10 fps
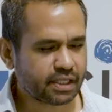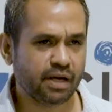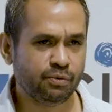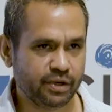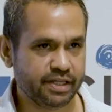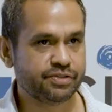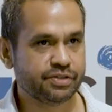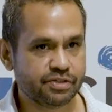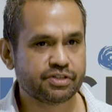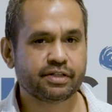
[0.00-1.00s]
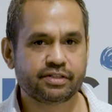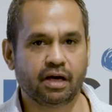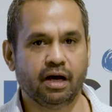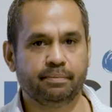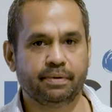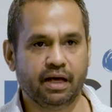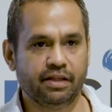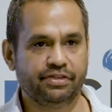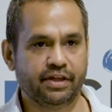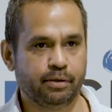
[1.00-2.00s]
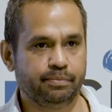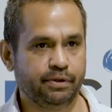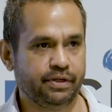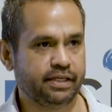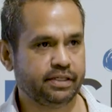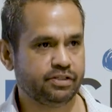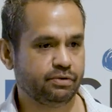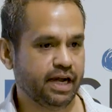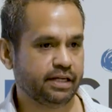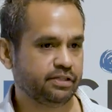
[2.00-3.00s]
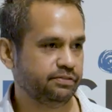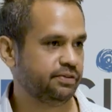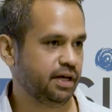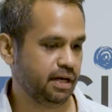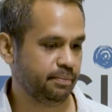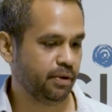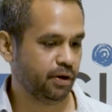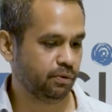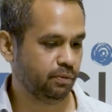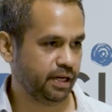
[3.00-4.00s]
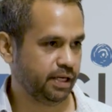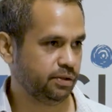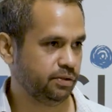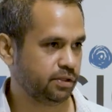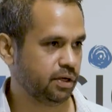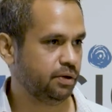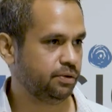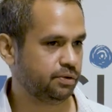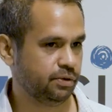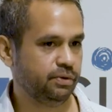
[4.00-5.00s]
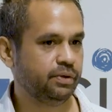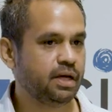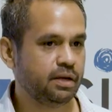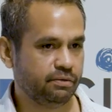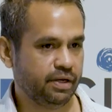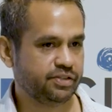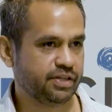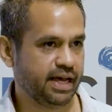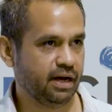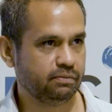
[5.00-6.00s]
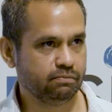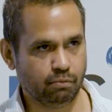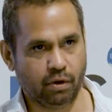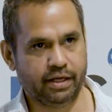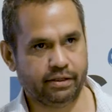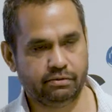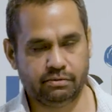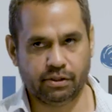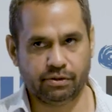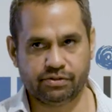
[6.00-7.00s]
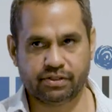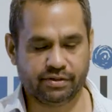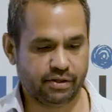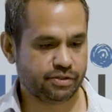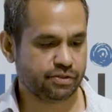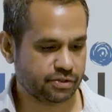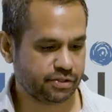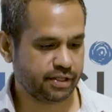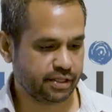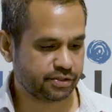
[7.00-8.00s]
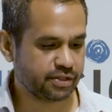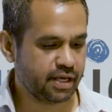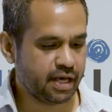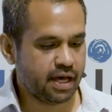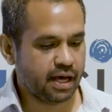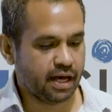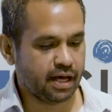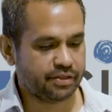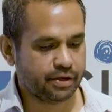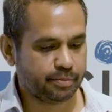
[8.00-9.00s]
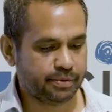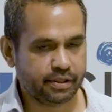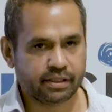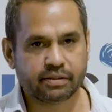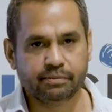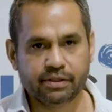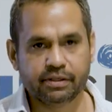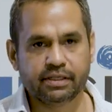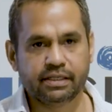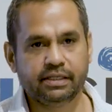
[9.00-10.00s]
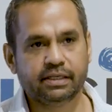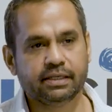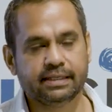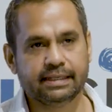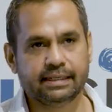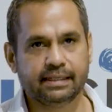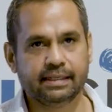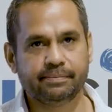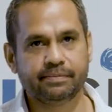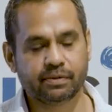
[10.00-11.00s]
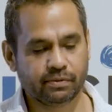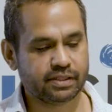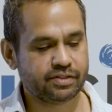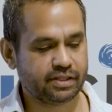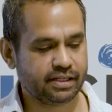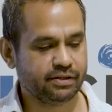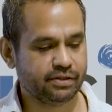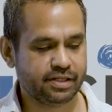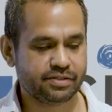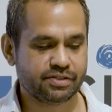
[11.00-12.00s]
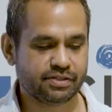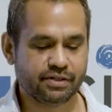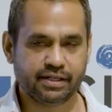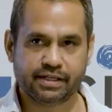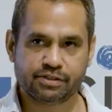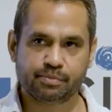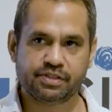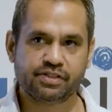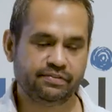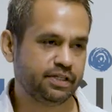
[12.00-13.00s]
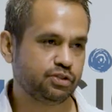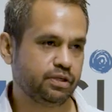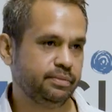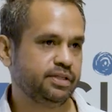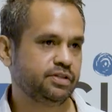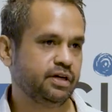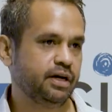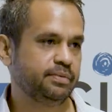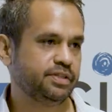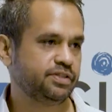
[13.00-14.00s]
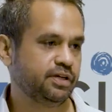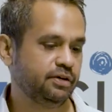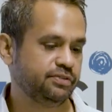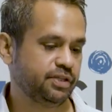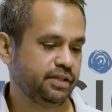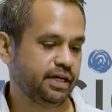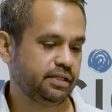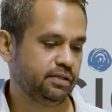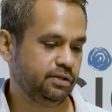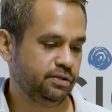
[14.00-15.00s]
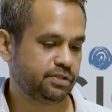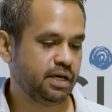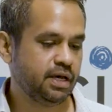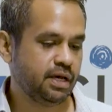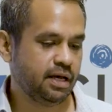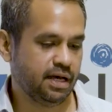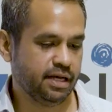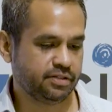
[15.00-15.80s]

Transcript: a reasoned type, a therapeutic interactive uh, model where you go through, reason out Weight used and those sorts of things. Uh, therapeutic community, um, once again, not necessarily a specific treatment type itself, so they can use uh,